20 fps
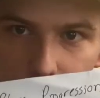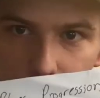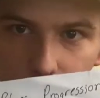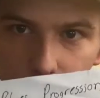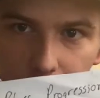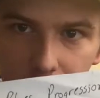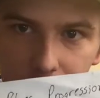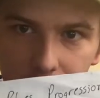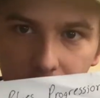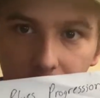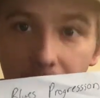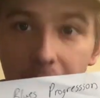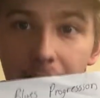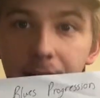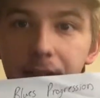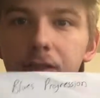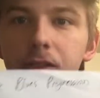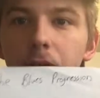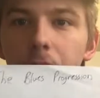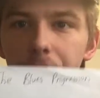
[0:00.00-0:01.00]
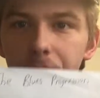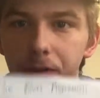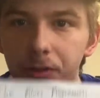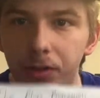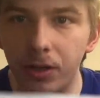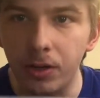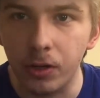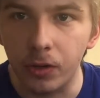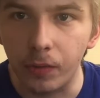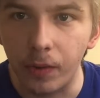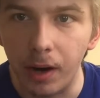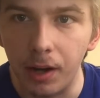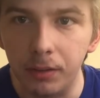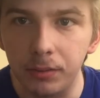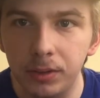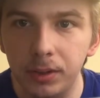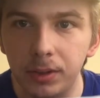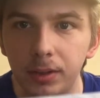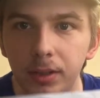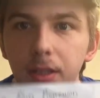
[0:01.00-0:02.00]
chord at the end, is called a turnaround.